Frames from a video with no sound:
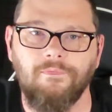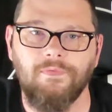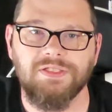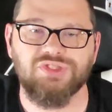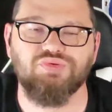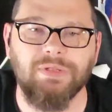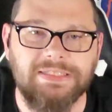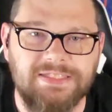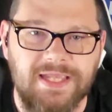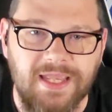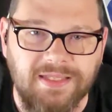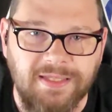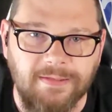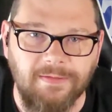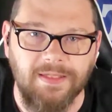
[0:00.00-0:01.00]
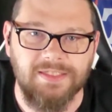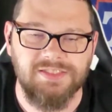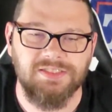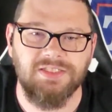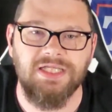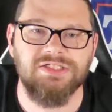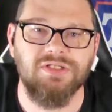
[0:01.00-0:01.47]
It's ridiculous.
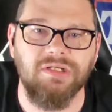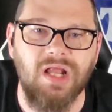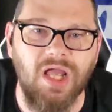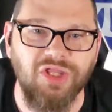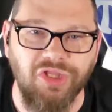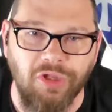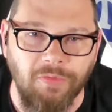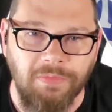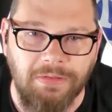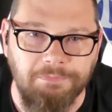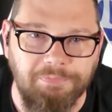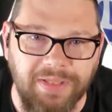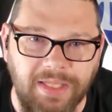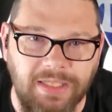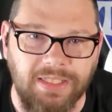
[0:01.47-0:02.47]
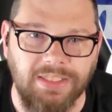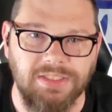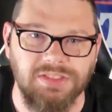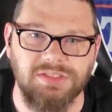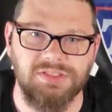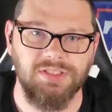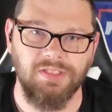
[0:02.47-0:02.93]
These are not human
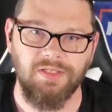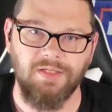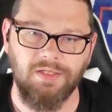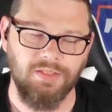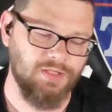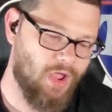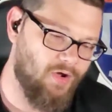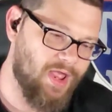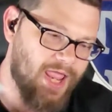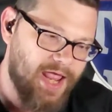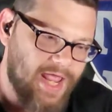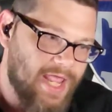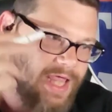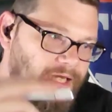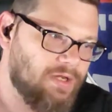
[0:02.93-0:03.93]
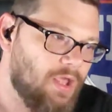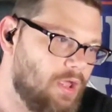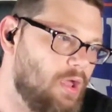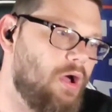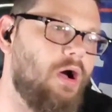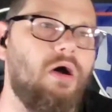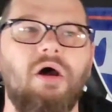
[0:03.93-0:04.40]
beings. Go ahead.
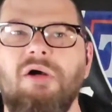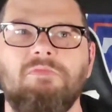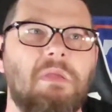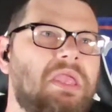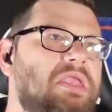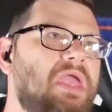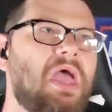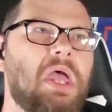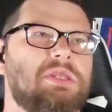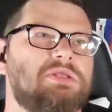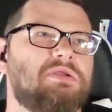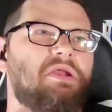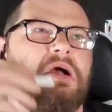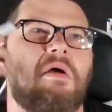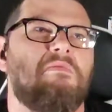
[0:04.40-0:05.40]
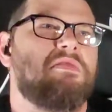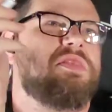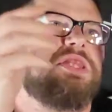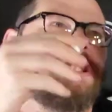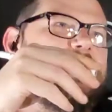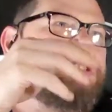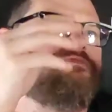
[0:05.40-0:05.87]
Oh my God, you're
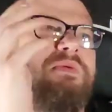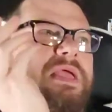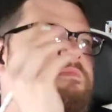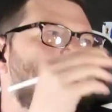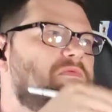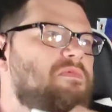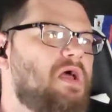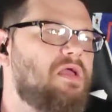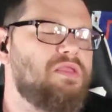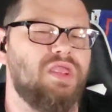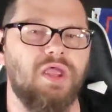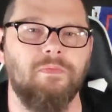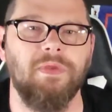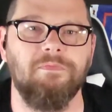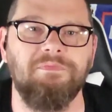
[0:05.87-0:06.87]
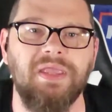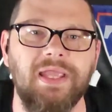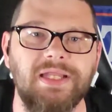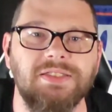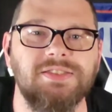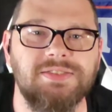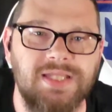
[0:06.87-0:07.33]
calling these people not human
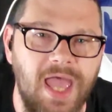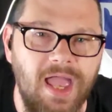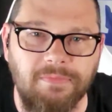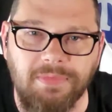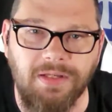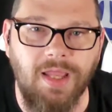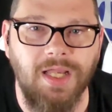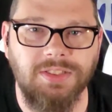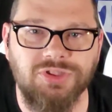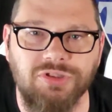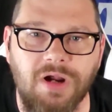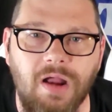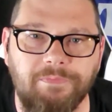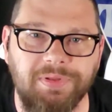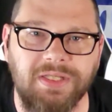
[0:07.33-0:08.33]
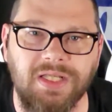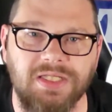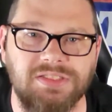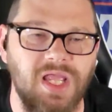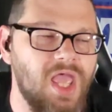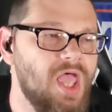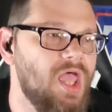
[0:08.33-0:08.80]
beings. Attack me like Trump
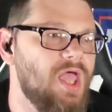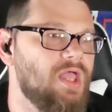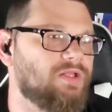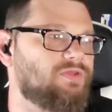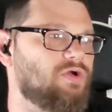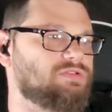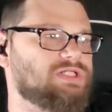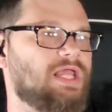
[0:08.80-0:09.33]
because those